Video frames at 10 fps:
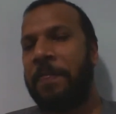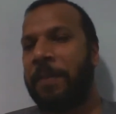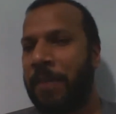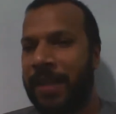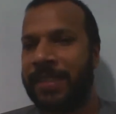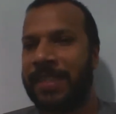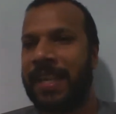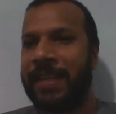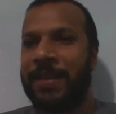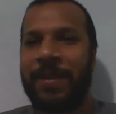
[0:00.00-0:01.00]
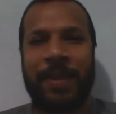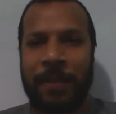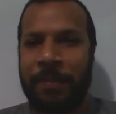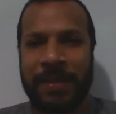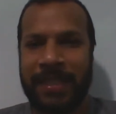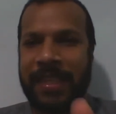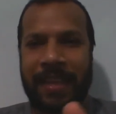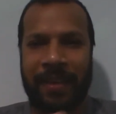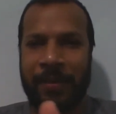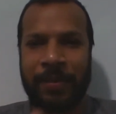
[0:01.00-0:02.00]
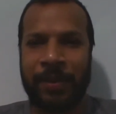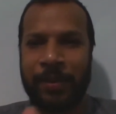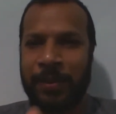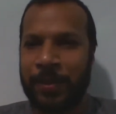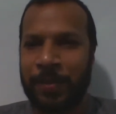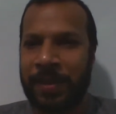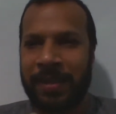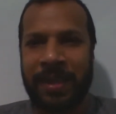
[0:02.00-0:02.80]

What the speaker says: Imagine that. You're busy there on YouTube